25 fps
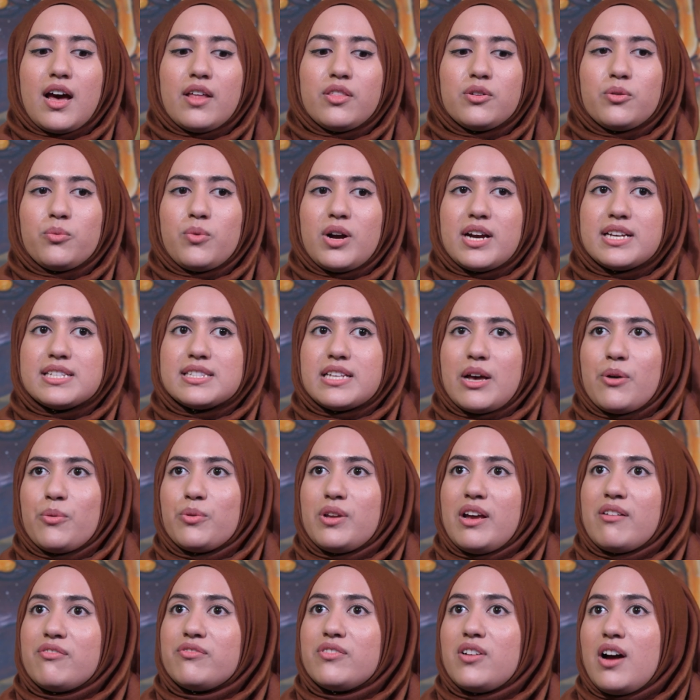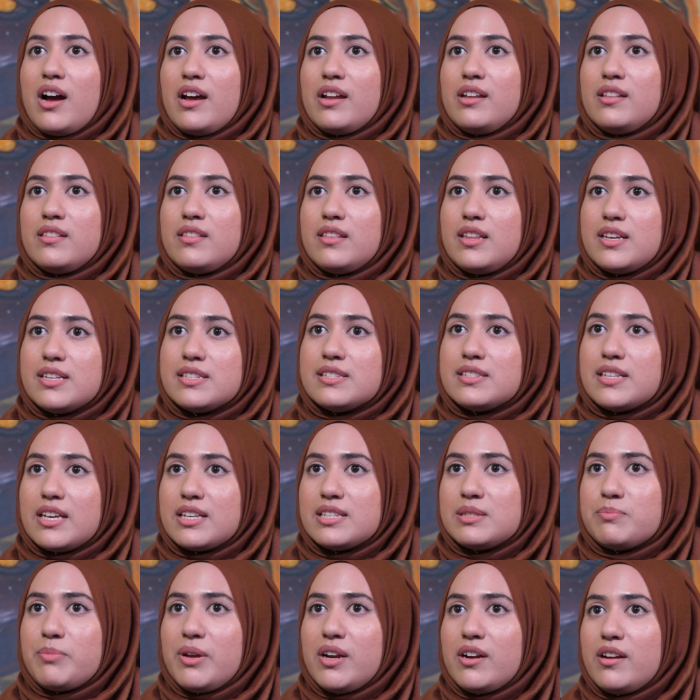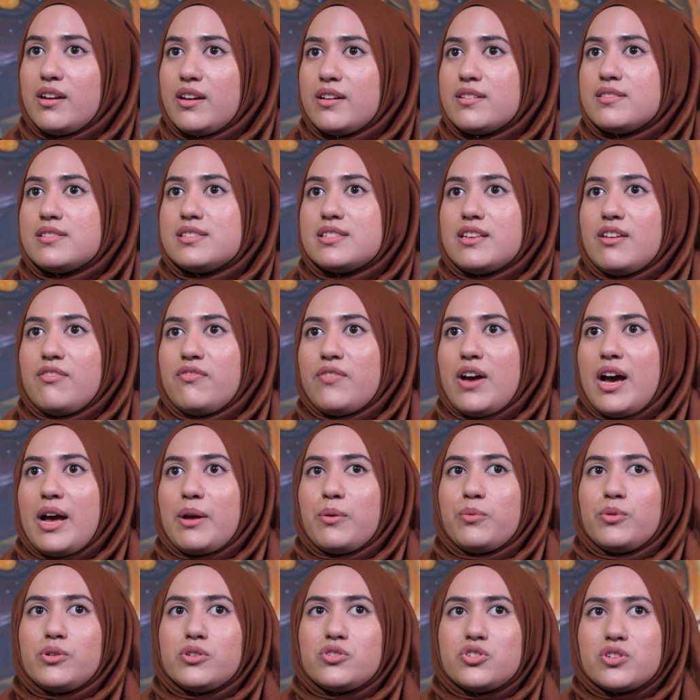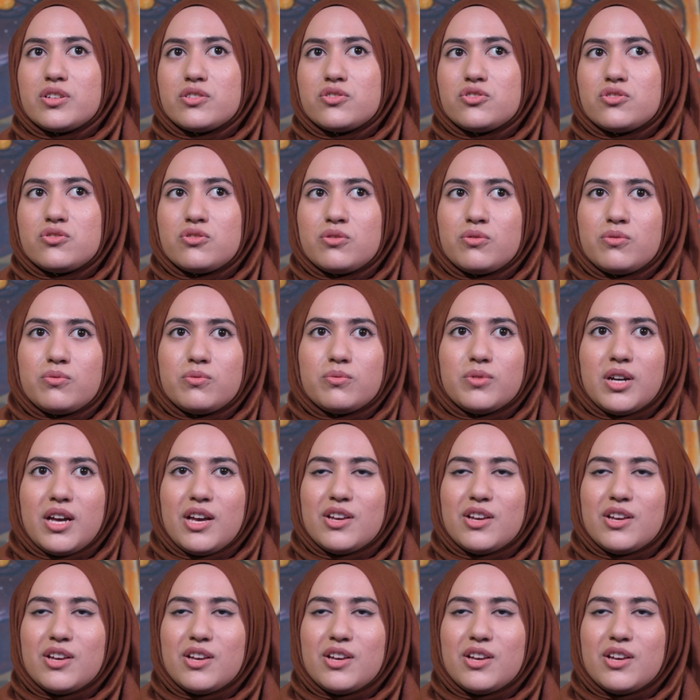otherwise I would have gotten this experience if I were just to